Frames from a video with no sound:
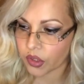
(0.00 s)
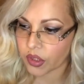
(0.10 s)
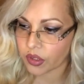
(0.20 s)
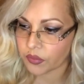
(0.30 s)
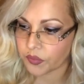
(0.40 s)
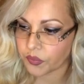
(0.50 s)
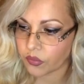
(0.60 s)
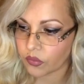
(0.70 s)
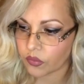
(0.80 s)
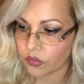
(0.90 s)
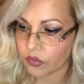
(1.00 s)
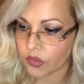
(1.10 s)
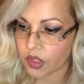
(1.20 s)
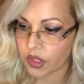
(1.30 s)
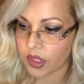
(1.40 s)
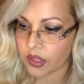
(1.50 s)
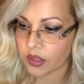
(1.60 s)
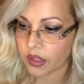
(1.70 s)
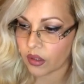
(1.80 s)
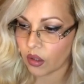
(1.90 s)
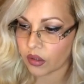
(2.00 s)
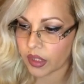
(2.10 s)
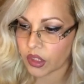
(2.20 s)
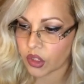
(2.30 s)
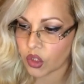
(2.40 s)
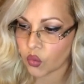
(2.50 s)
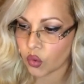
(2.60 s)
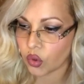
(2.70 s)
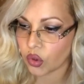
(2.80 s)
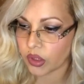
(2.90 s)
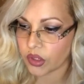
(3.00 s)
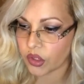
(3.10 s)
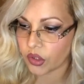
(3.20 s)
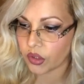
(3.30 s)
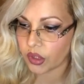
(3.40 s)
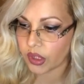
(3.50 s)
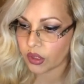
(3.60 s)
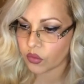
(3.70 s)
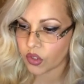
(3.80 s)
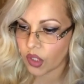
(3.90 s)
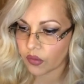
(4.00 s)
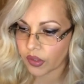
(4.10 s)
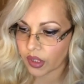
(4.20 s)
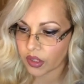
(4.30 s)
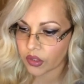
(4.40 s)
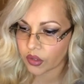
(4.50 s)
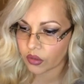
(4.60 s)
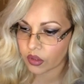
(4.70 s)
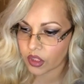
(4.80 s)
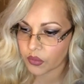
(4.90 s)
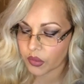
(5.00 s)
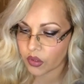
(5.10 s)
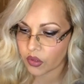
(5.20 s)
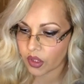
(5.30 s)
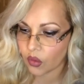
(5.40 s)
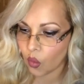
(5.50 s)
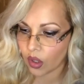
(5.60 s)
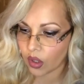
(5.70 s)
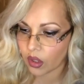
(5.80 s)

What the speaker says: 6. Let all nations rule internally, resolving external disputes in a world court.